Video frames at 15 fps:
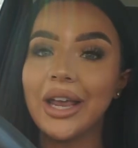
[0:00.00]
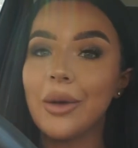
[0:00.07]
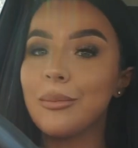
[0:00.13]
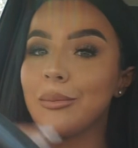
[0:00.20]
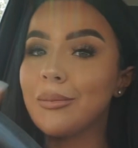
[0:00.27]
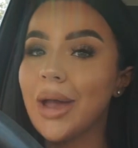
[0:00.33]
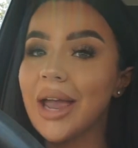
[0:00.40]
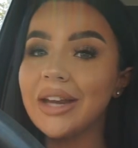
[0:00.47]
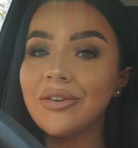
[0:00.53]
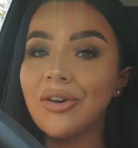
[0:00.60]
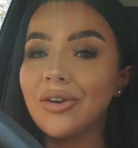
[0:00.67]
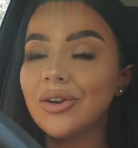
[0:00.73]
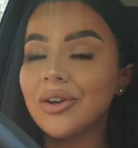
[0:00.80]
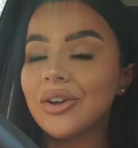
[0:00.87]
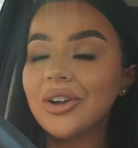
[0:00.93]
It may
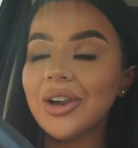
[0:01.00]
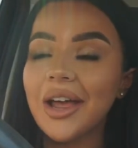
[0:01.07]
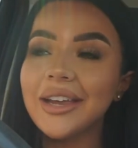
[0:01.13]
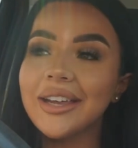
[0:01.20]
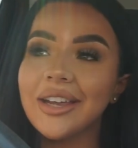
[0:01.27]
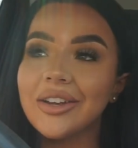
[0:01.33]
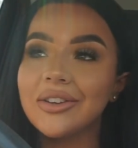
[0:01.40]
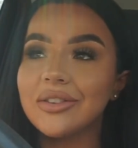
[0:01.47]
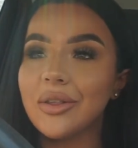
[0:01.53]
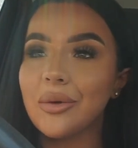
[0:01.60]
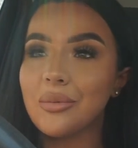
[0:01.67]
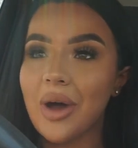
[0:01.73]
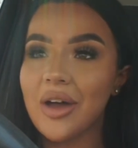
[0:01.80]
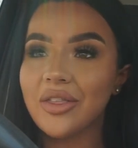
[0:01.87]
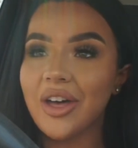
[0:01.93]
not look like it because of the
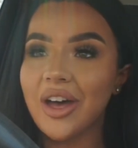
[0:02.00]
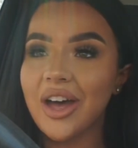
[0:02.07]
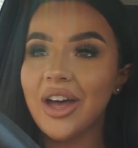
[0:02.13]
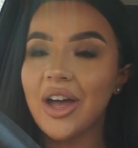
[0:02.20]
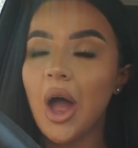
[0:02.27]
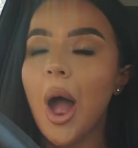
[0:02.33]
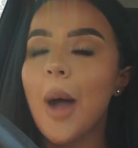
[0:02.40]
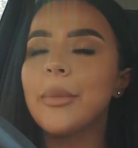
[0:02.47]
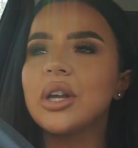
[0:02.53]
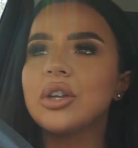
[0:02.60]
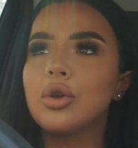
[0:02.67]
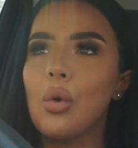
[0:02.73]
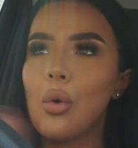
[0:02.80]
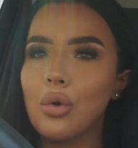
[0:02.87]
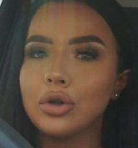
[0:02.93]
weather, but it's
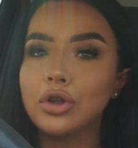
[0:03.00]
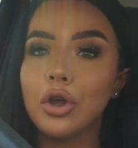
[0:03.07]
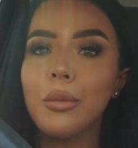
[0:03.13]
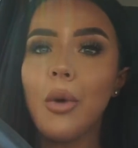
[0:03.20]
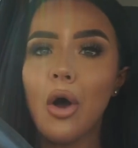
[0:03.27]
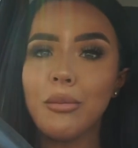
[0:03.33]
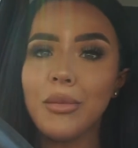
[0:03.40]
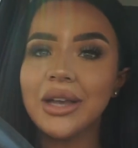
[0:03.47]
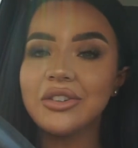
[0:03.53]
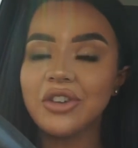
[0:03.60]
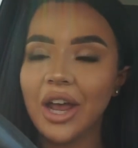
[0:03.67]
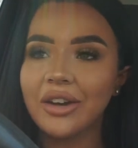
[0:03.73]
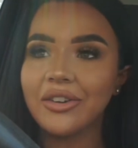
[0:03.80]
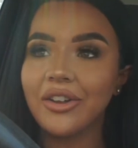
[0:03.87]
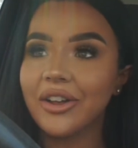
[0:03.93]
autumn on my
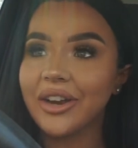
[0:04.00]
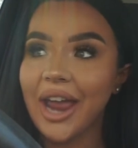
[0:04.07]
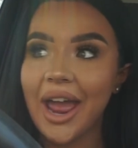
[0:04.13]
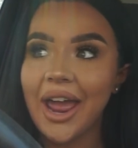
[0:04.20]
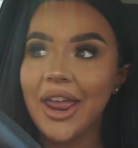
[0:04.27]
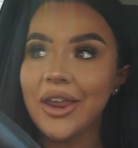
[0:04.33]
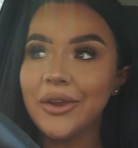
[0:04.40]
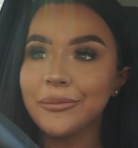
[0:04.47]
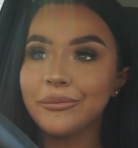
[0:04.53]
channel, okay?